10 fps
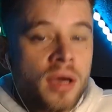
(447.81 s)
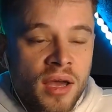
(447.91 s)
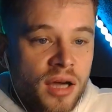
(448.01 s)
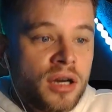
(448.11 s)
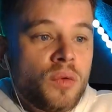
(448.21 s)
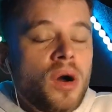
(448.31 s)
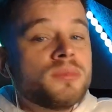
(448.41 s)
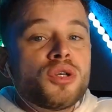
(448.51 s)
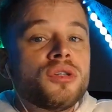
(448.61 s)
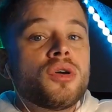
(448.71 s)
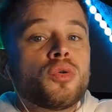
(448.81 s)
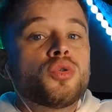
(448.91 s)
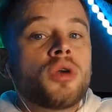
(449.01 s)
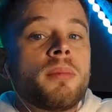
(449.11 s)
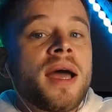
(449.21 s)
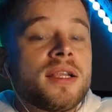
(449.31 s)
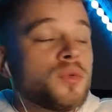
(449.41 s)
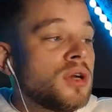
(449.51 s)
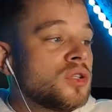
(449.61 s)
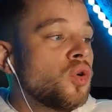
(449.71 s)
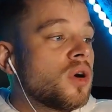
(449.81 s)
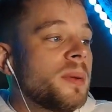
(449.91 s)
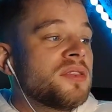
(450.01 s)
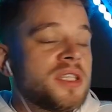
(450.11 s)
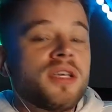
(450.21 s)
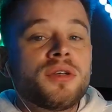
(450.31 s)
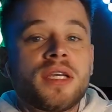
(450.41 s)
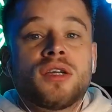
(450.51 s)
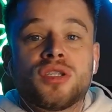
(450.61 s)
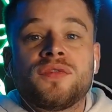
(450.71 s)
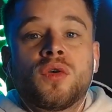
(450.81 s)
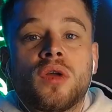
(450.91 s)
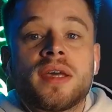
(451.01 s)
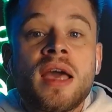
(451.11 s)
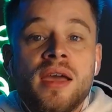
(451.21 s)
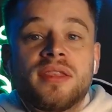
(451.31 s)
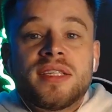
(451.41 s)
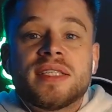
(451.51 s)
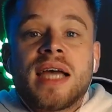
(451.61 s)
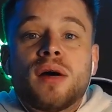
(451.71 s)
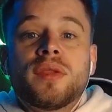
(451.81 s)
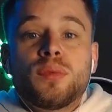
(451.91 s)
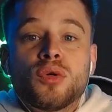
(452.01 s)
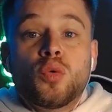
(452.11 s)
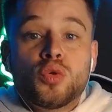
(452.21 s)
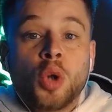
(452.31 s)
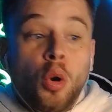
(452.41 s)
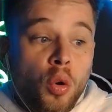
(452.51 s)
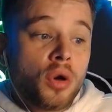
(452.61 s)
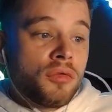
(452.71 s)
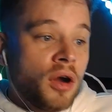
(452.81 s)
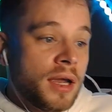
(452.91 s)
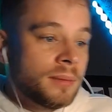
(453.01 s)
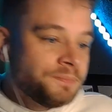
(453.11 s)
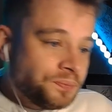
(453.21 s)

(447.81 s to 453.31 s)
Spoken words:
I don't know why I'm doing Donald Trump hands when I talk about the DoD. I just feel like this is how they would all talk, right?